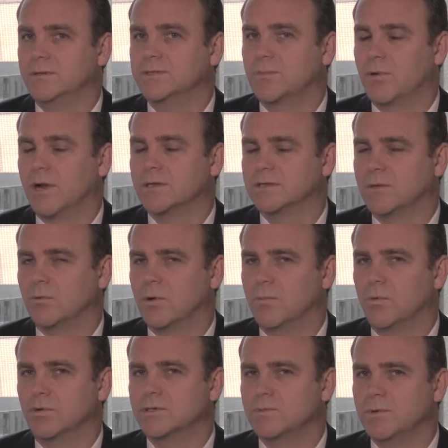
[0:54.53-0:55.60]
And surprisingly,
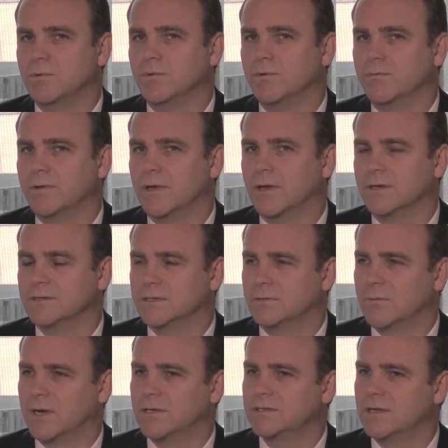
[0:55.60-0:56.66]
what most people don't
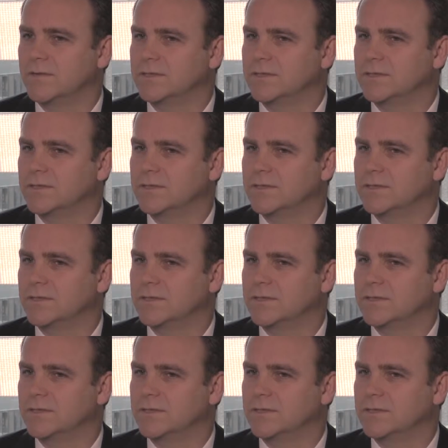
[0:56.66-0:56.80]
realize is we're